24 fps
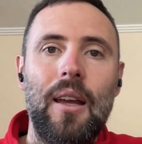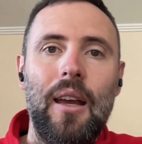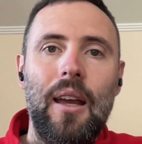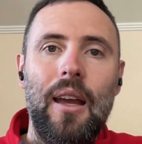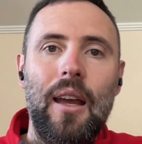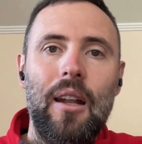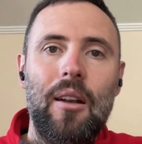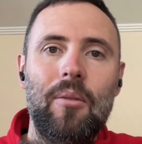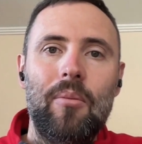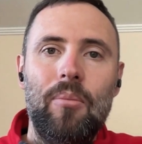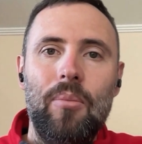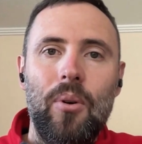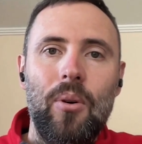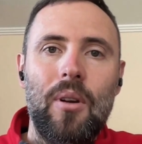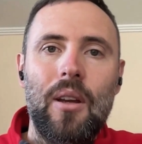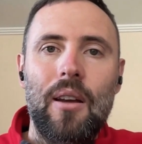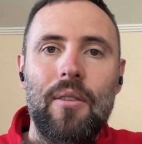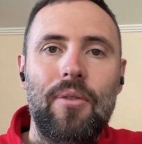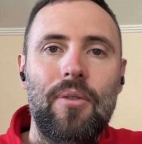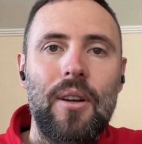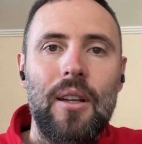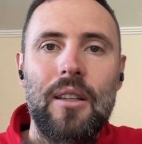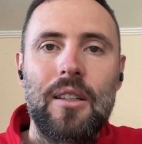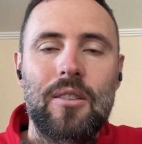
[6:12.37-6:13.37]
and book a
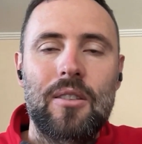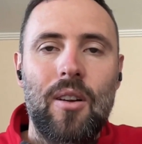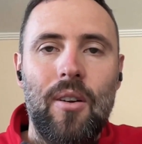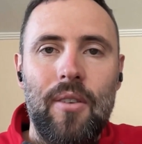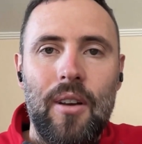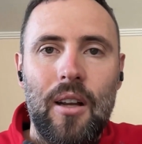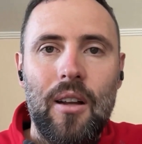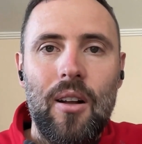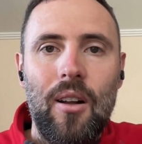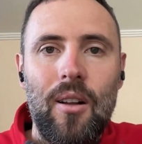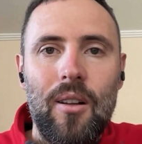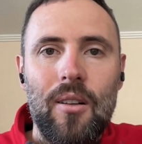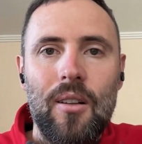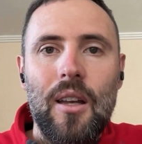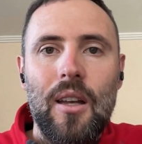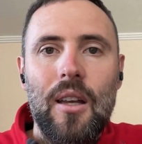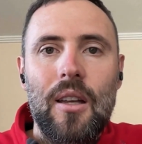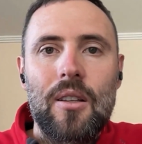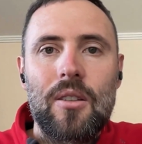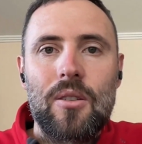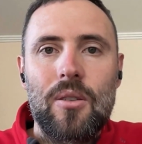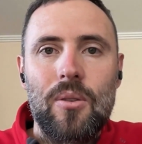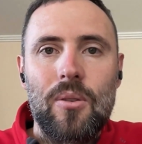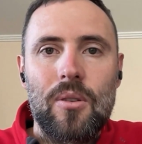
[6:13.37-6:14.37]
free discovery call
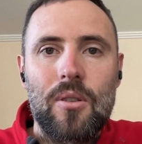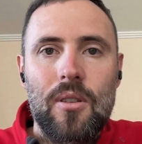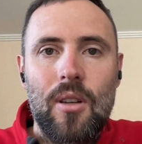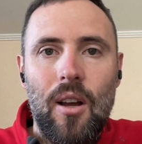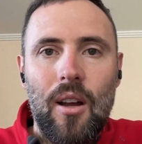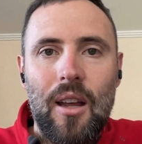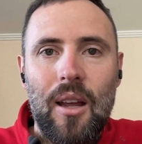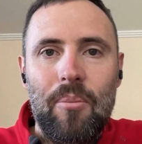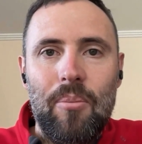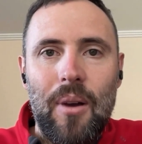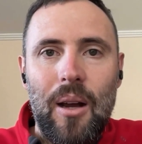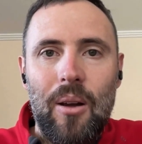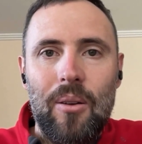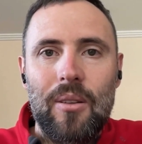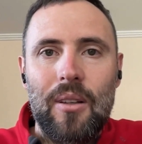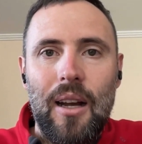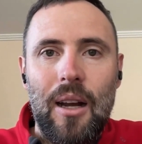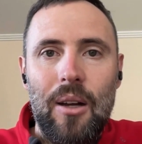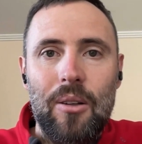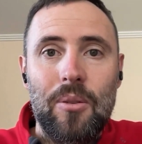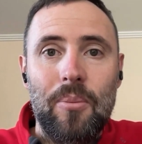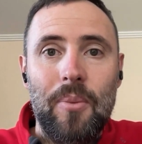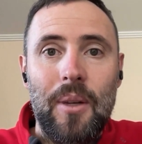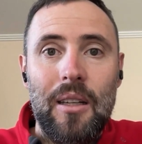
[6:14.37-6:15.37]
to talk about
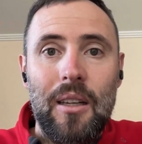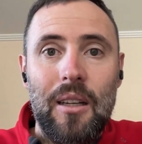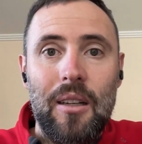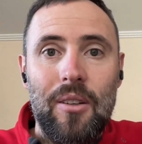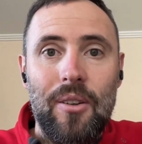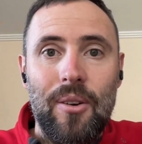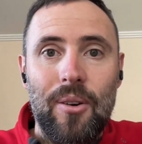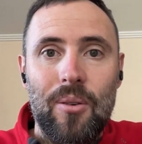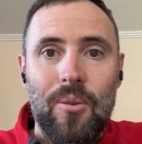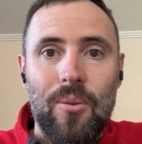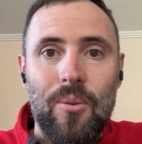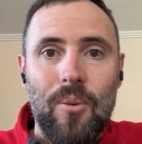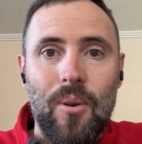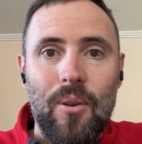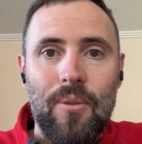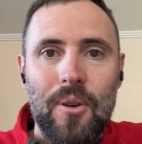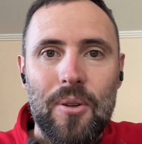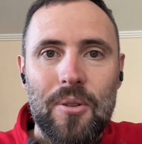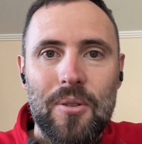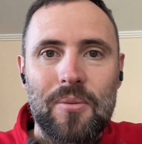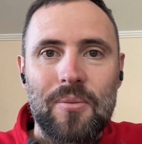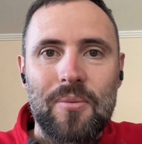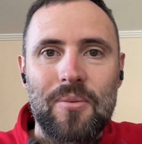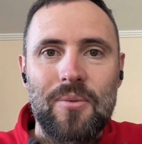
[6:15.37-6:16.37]
automating your
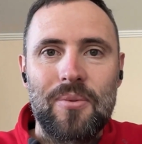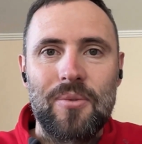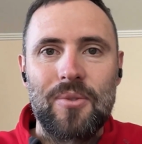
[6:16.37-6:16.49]
workflows.